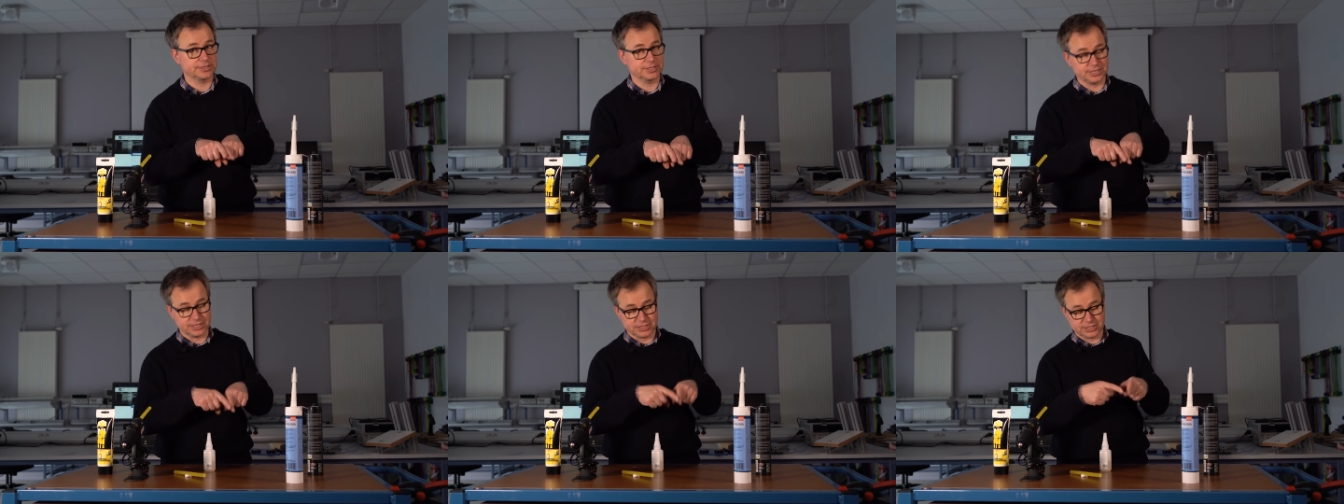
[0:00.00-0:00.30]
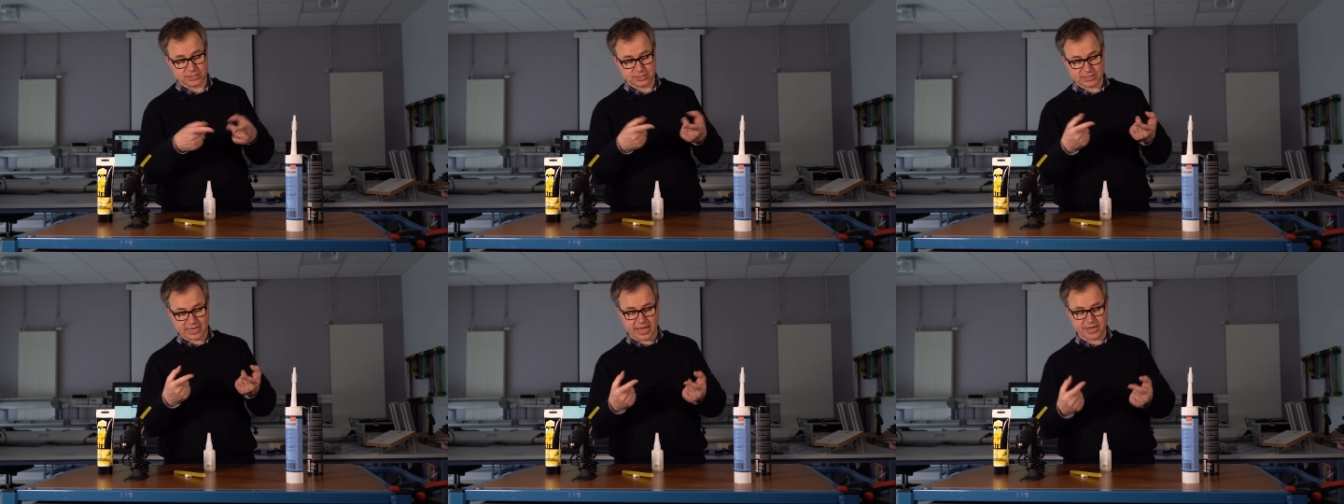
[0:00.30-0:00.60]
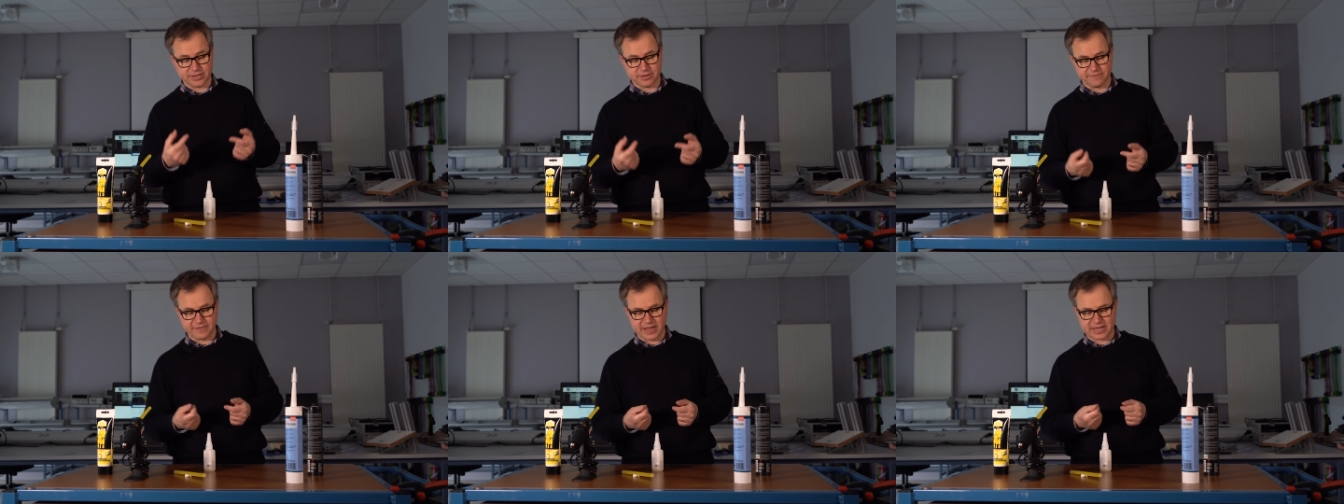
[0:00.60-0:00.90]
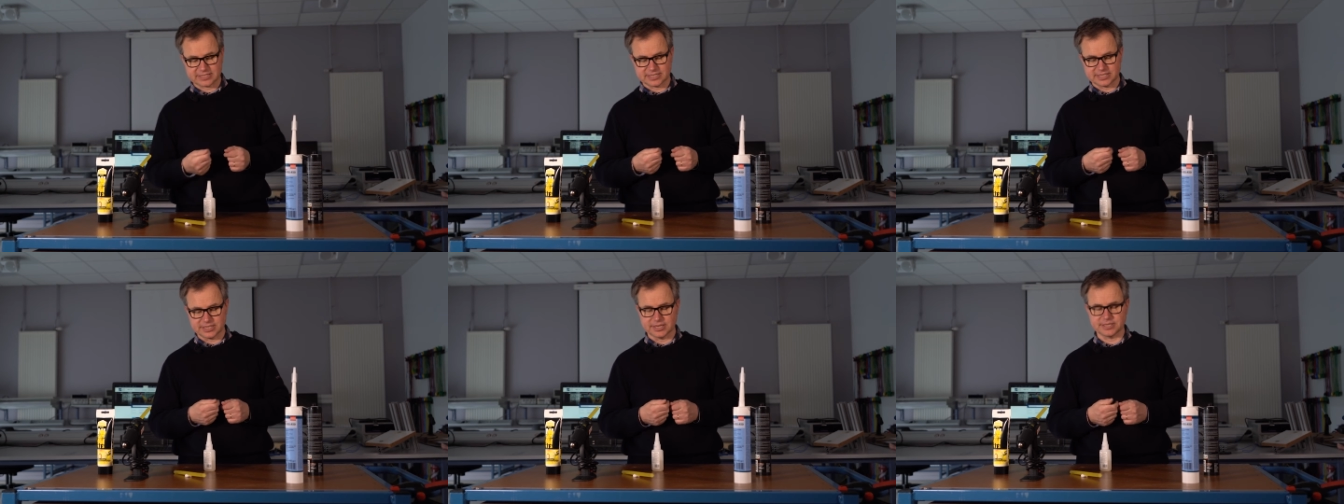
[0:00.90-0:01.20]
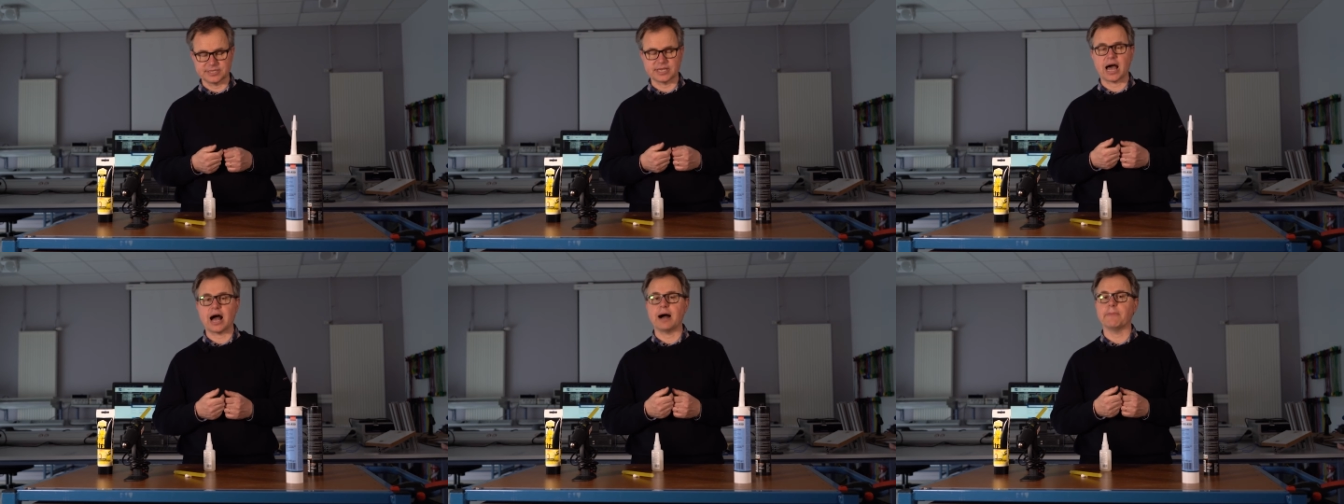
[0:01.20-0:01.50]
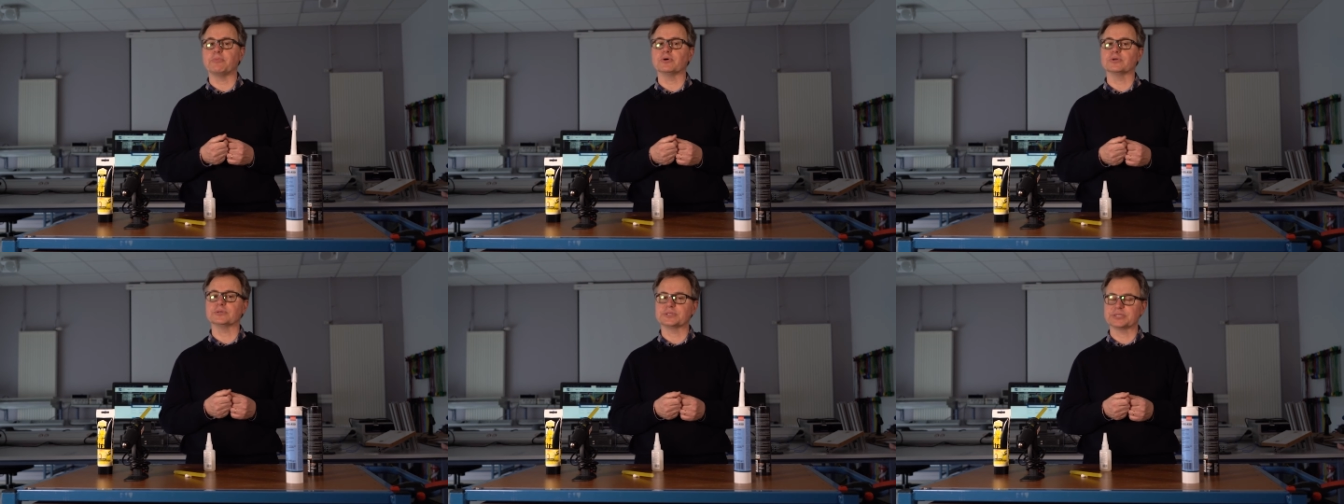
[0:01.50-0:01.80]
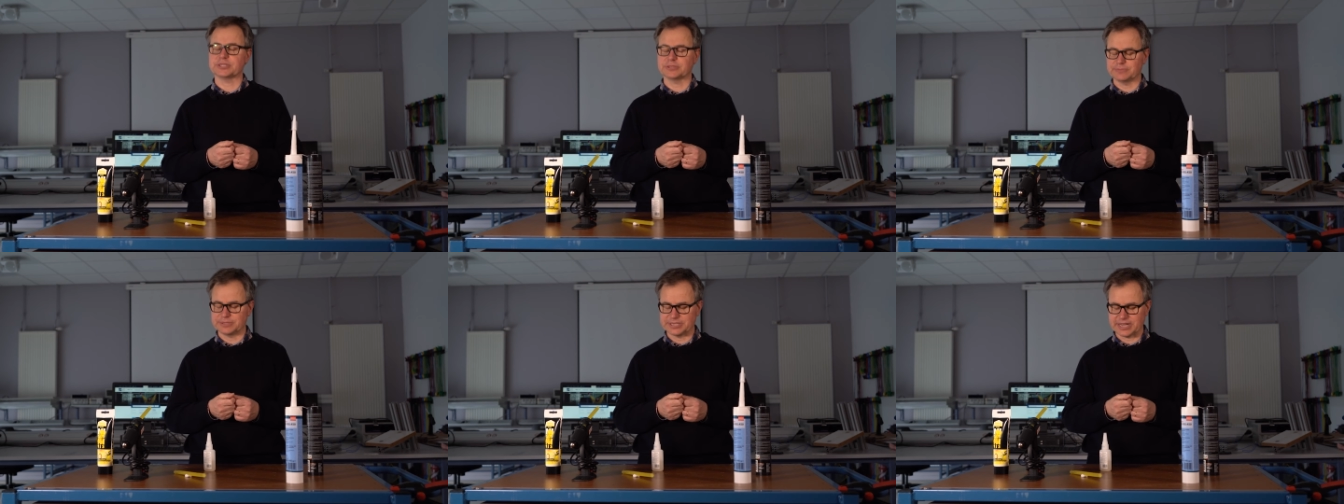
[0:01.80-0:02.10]
This kind of accident happens
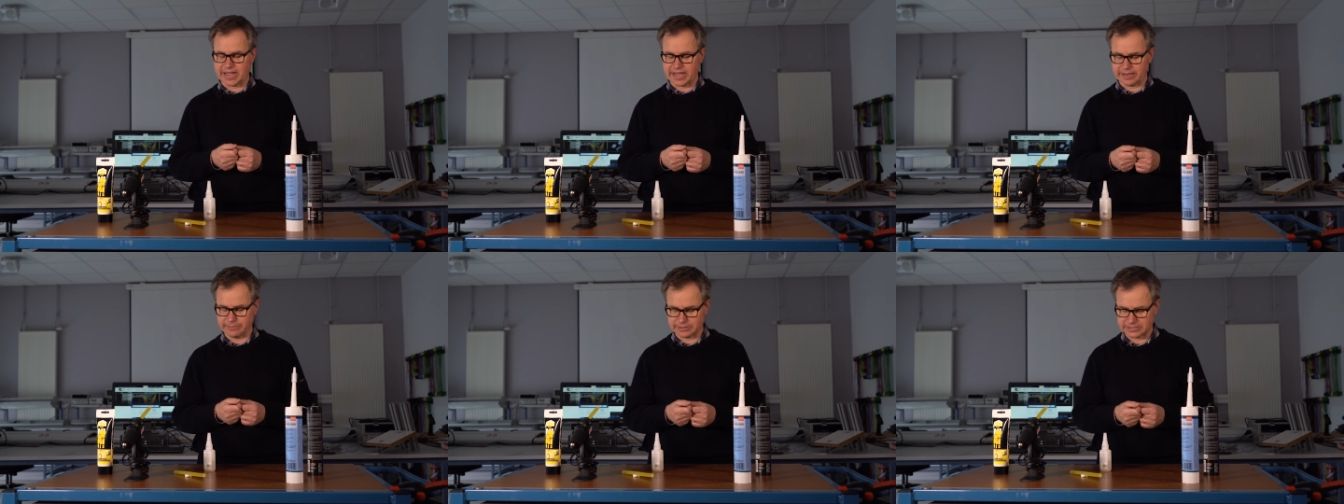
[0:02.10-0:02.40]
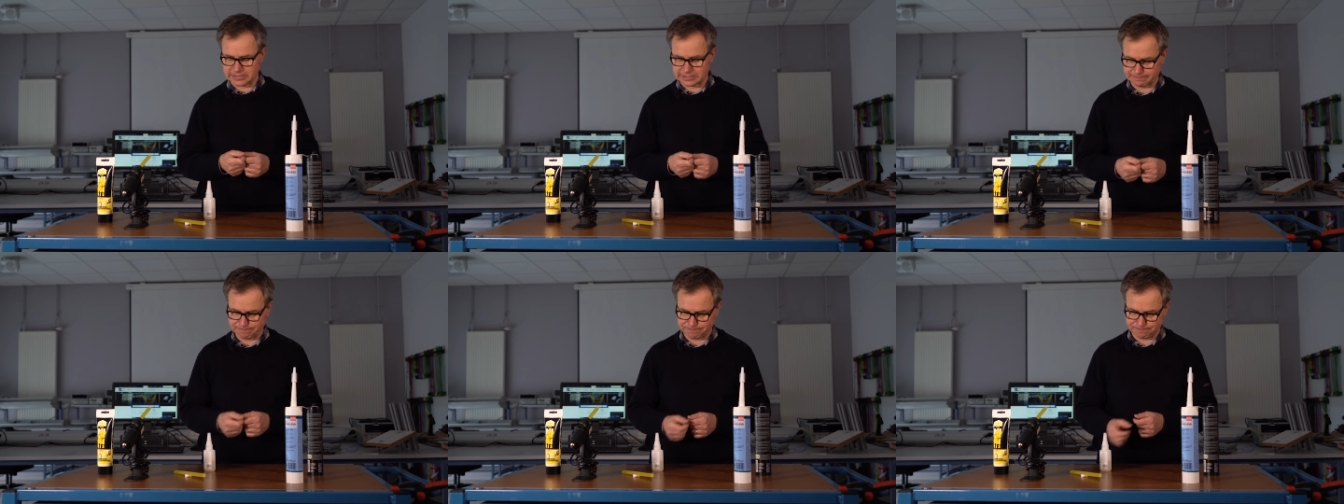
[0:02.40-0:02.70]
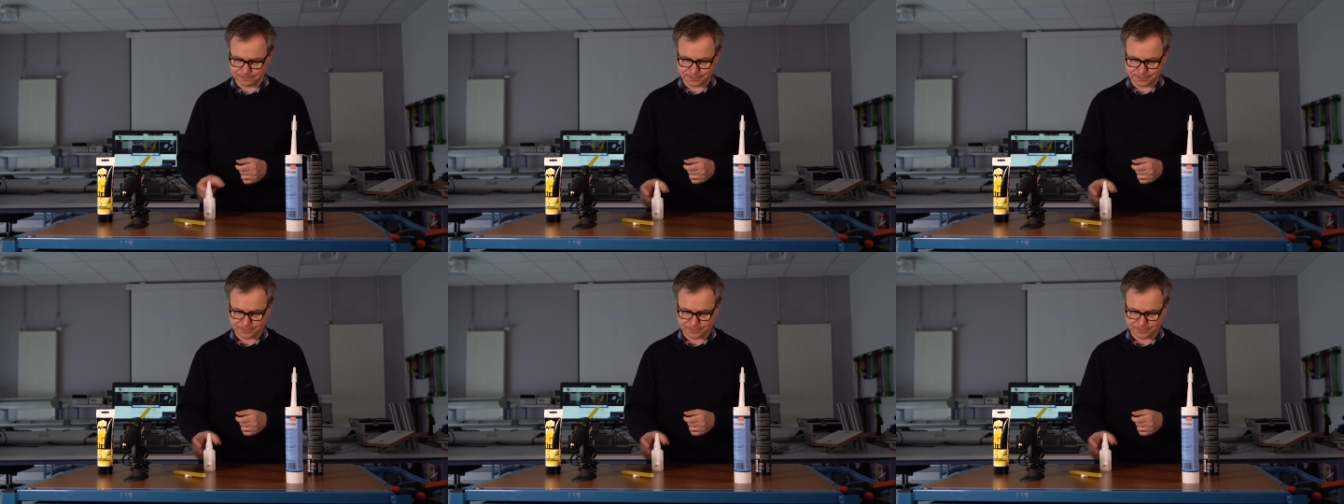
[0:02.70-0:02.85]
sometimes.